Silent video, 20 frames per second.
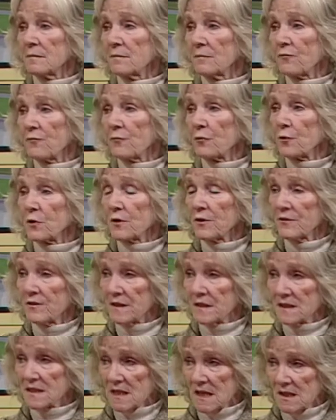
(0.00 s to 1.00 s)
for
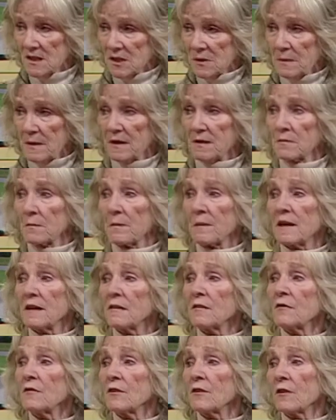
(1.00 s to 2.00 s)
the Star Spangled
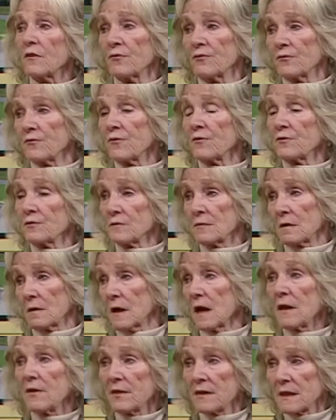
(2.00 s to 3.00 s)
Banner and for
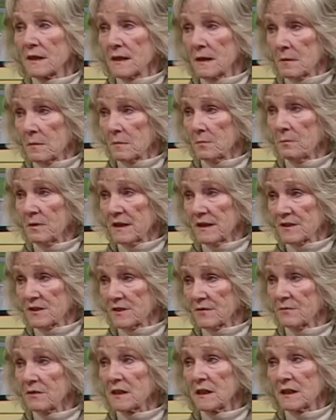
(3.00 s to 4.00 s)
the Pledge
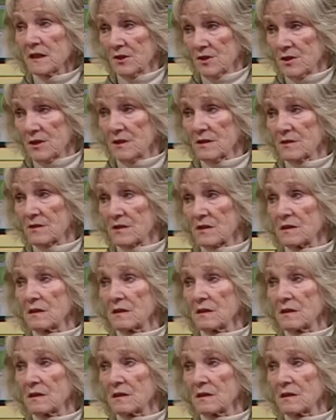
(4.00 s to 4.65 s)
of Allegiance.